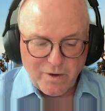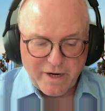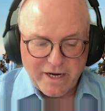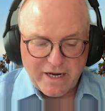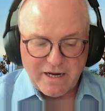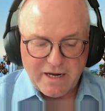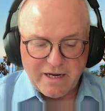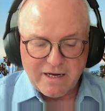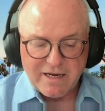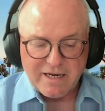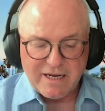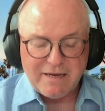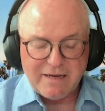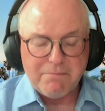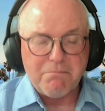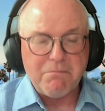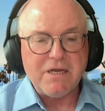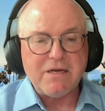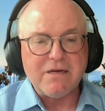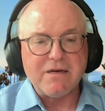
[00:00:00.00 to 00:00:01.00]
we
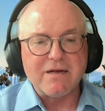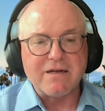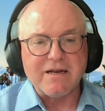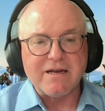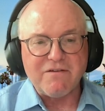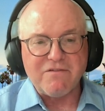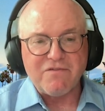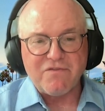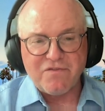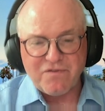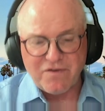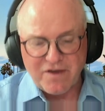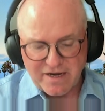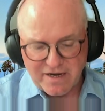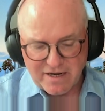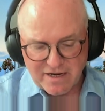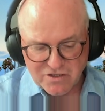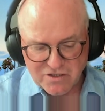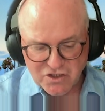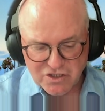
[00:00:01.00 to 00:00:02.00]
immediately
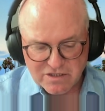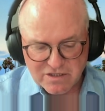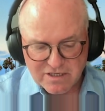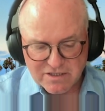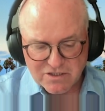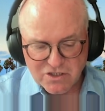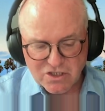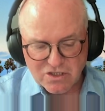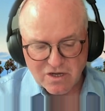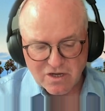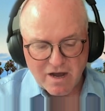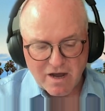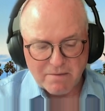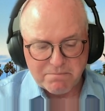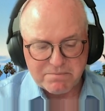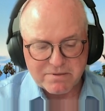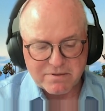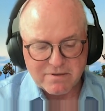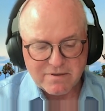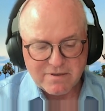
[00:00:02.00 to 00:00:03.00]
finish,
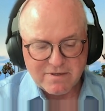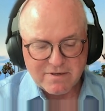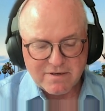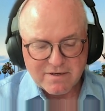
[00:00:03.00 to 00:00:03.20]
stop